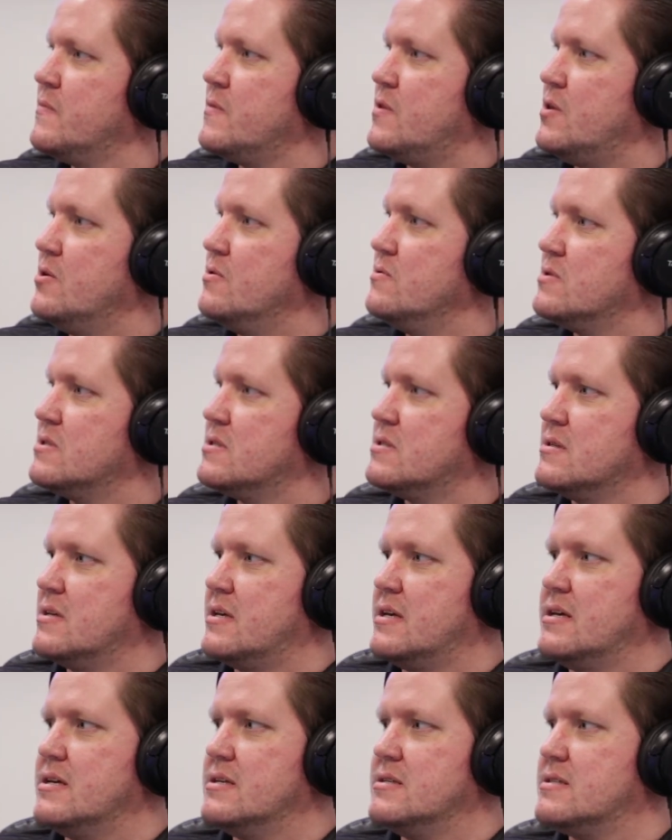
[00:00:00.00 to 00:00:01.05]
use
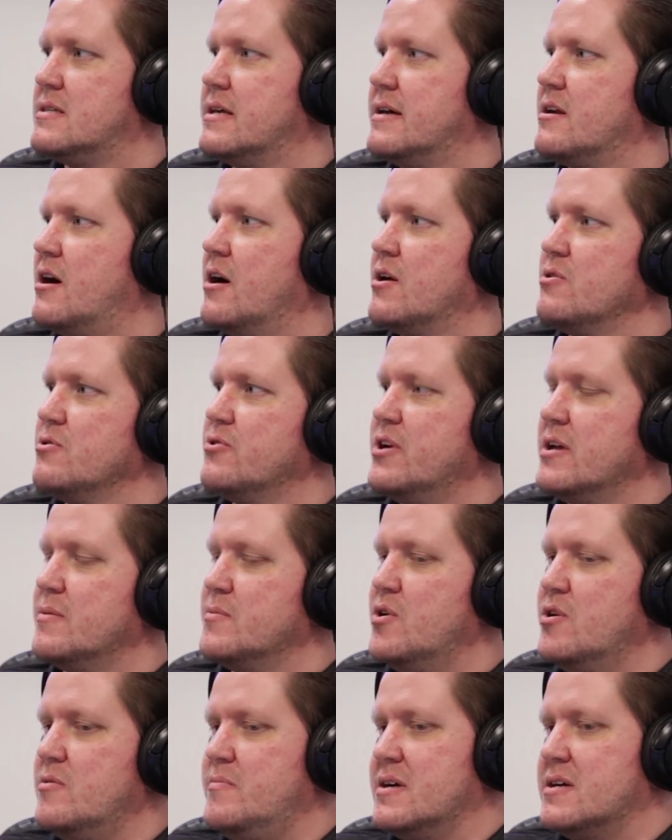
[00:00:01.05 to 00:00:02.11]
is that auto learning
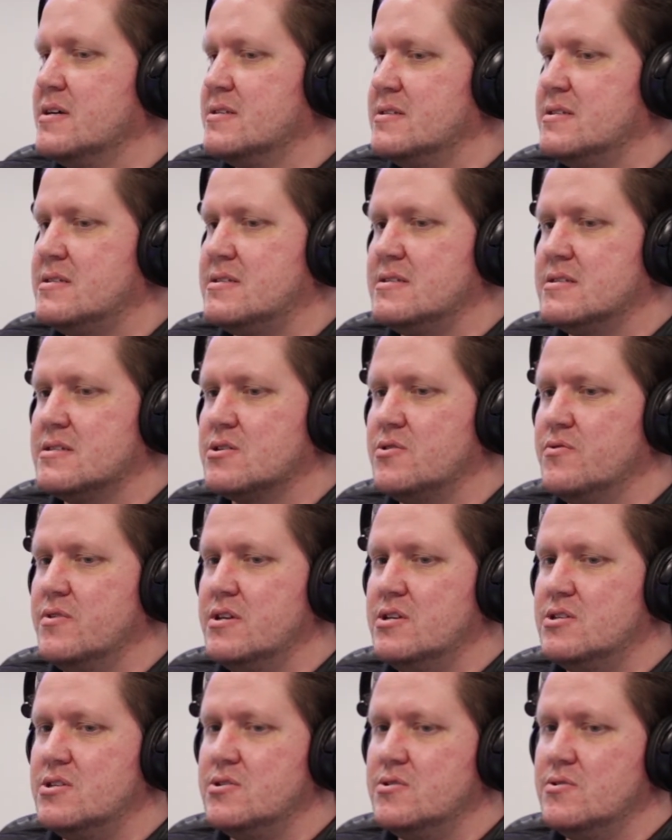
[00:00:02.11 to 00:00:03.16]
mode, because it's just
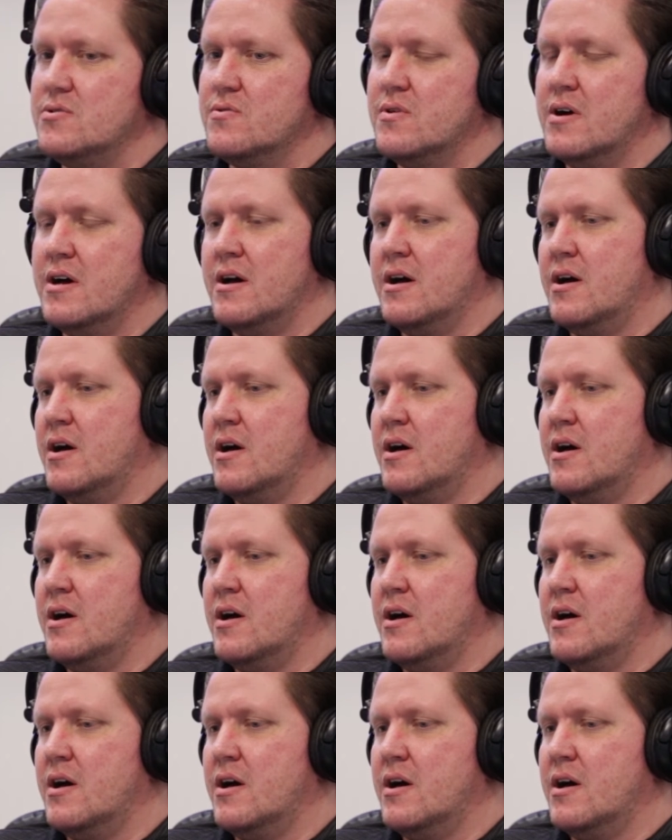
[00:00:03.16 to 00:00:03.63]
going to